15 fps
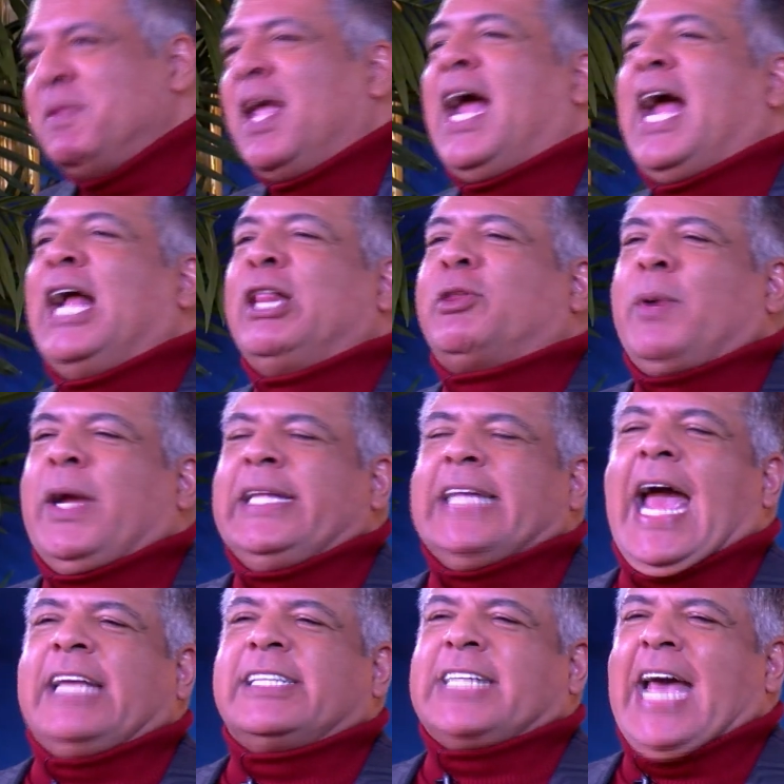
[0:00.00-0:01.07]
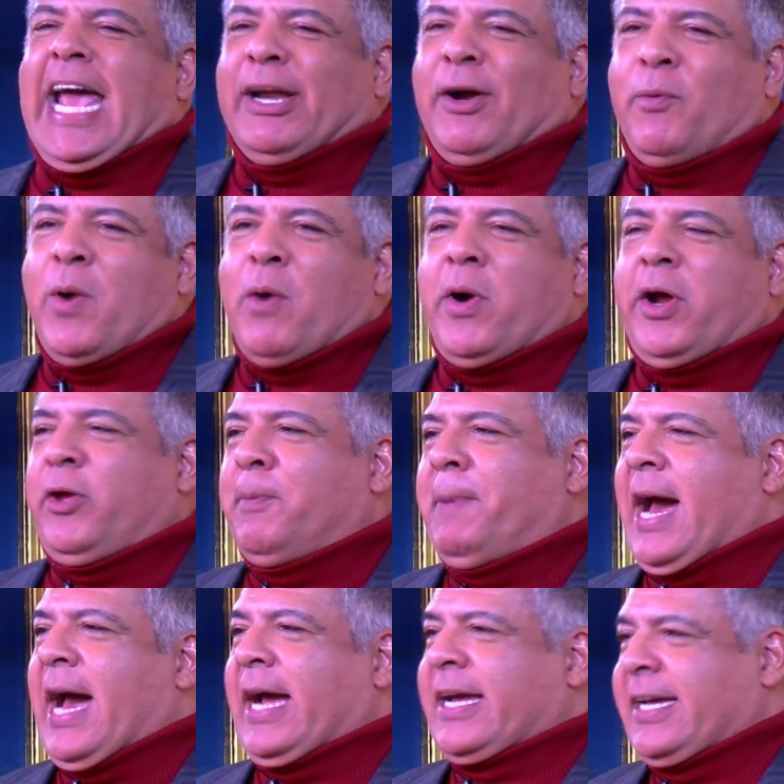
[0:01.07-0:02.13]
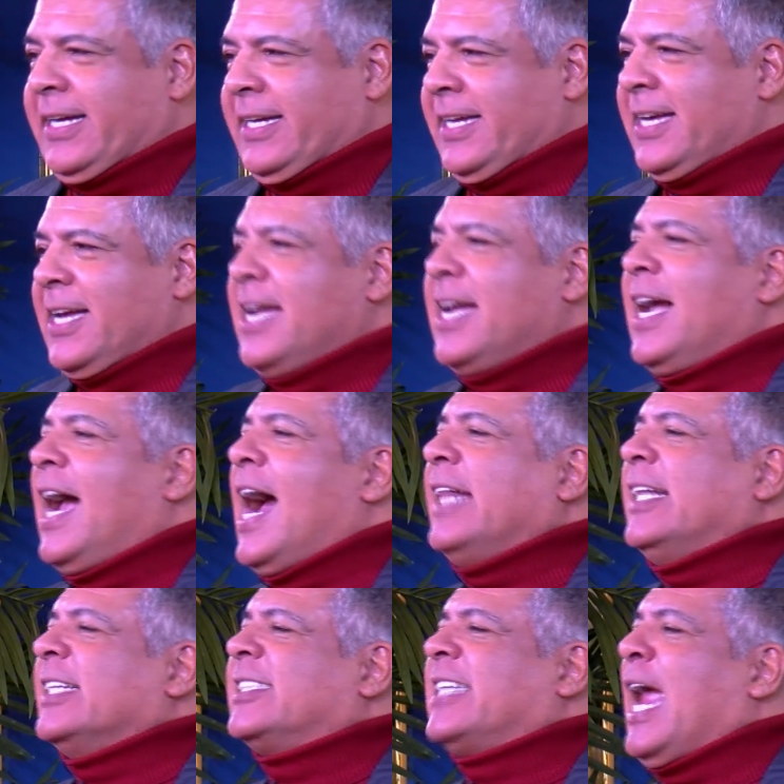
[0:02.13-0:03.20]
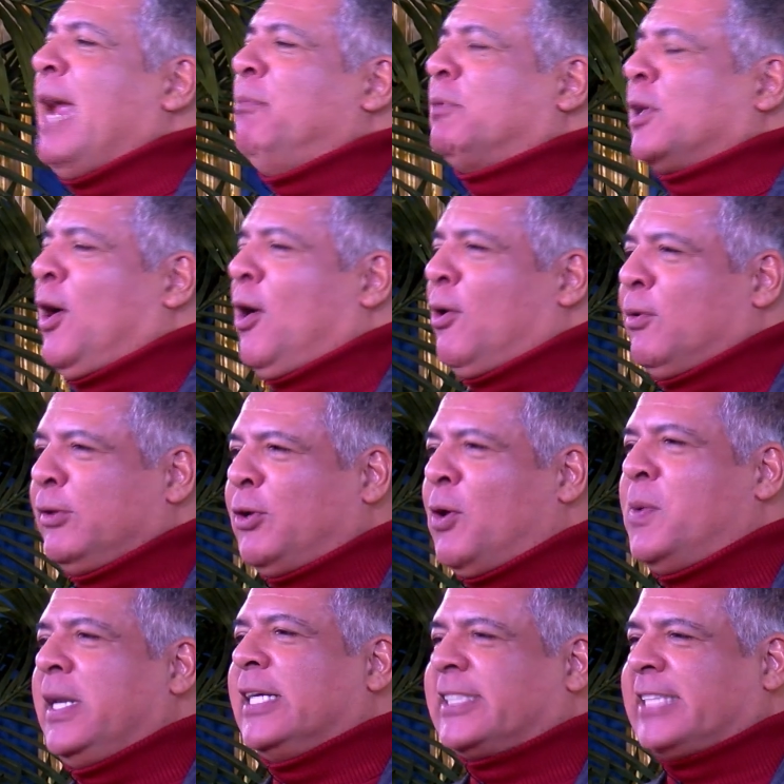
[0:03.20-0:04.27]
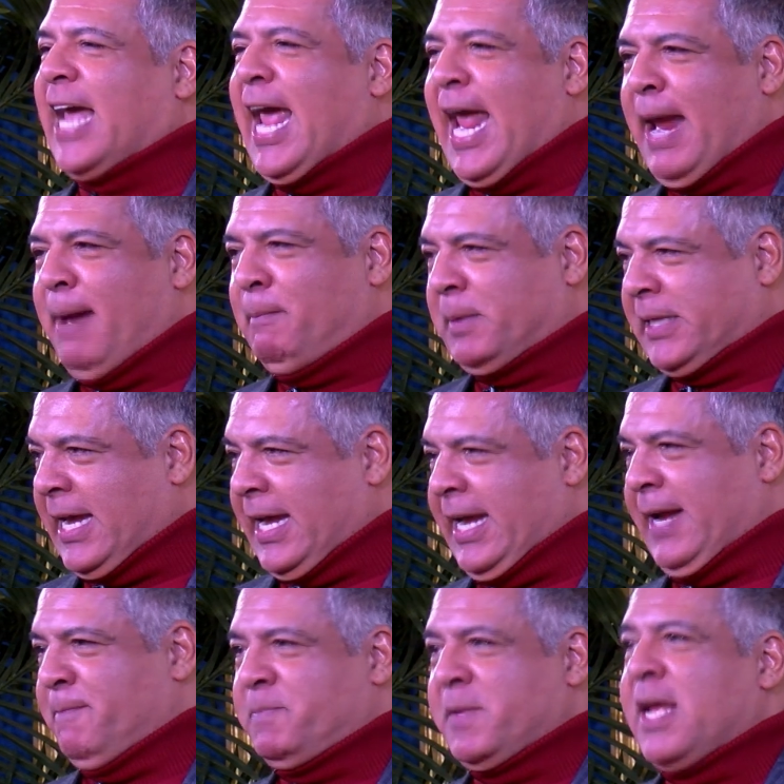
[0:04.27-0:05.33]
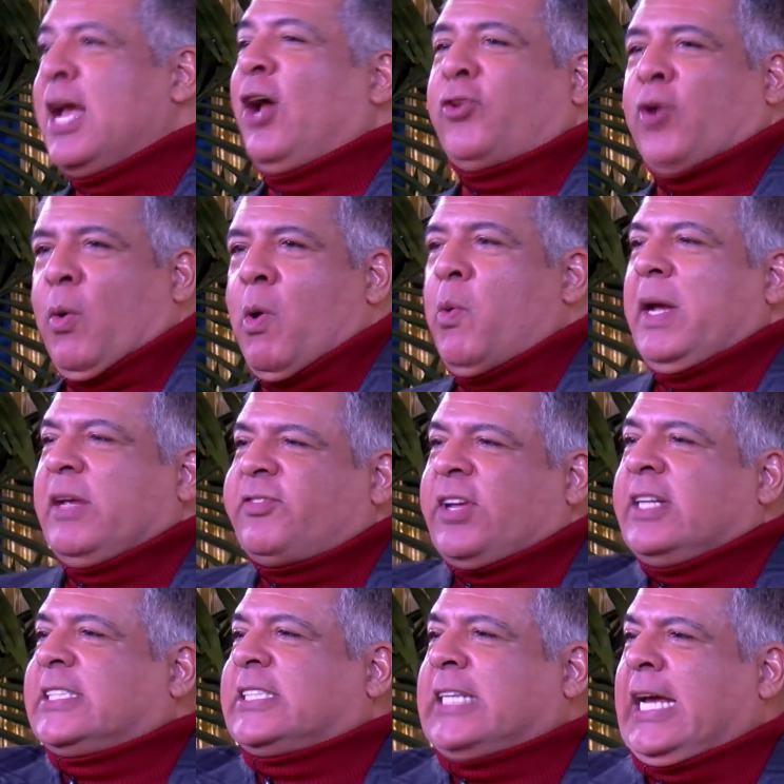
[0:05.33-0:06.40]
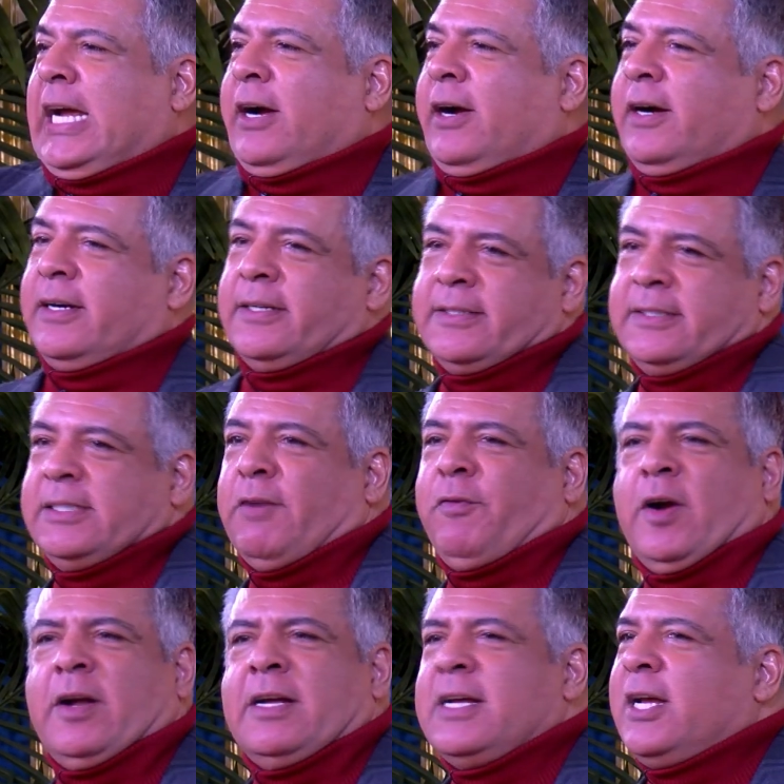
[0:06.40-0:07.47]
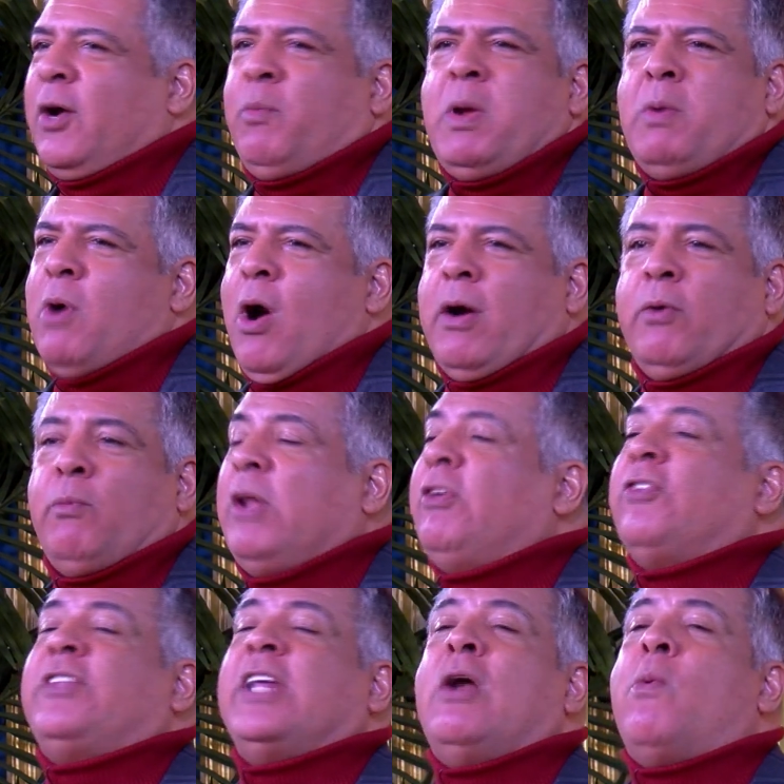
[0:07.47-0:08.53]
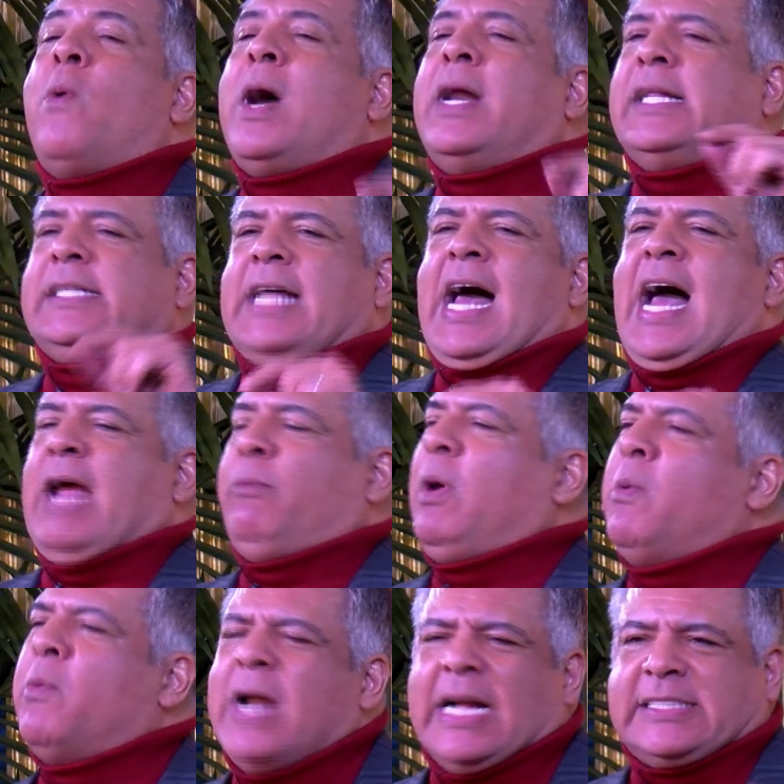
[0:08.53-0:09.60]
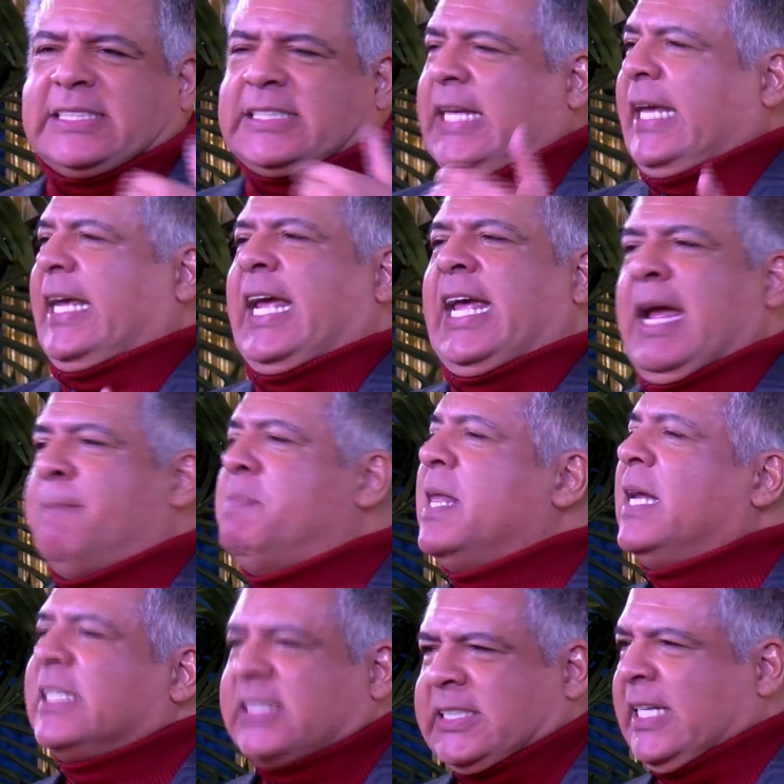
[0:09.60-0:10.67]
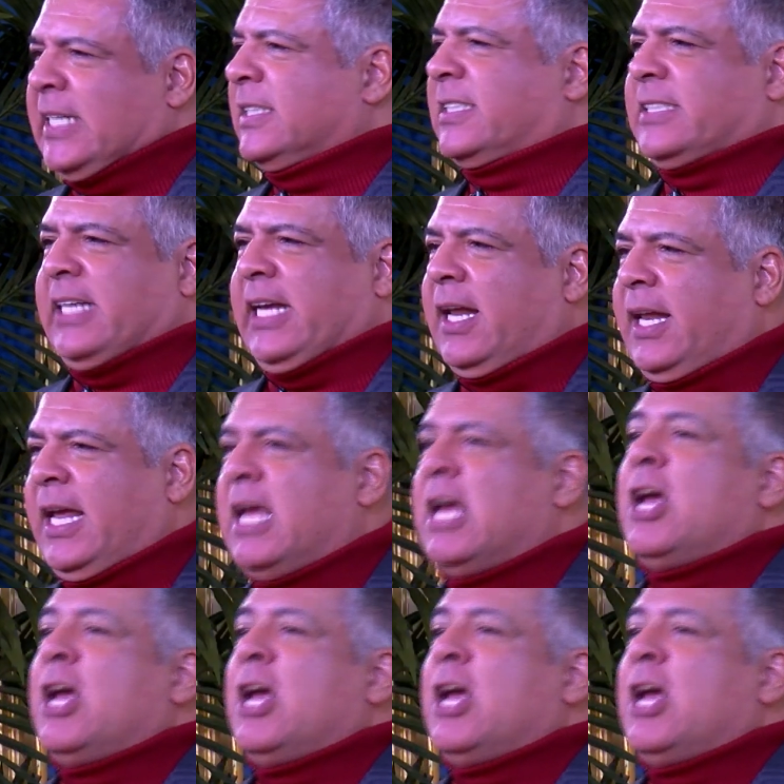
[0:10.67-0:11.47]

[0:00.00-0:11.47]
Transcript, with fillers: and 3 days later, where were you back? At the same throne, doing the same thing. So were we sincere? We weren't. We just didn't want to die. We were not seeking him sincerely.